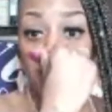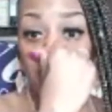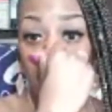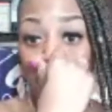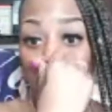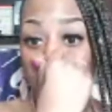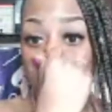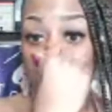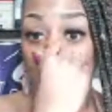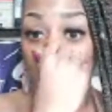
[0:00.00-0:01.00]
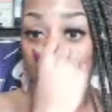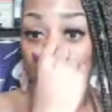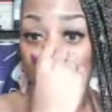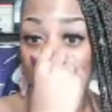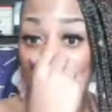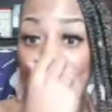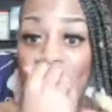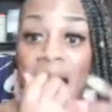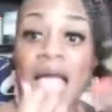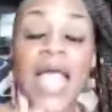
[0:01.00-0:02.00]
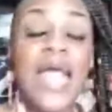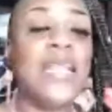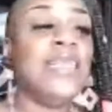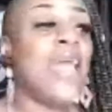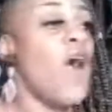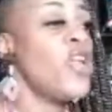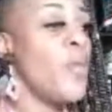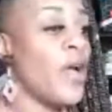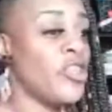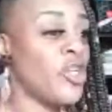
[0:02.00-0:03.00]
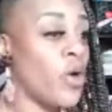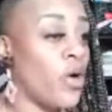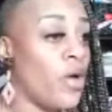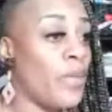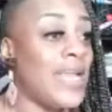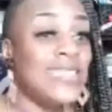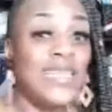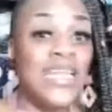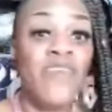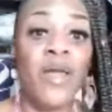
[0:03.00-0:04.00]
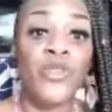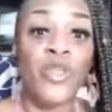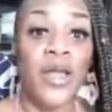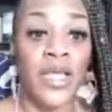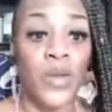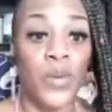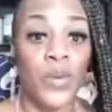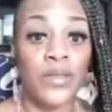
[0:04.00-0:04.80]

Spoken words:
You understand? I don't know about y'all, but that's the level I'm trying to get on.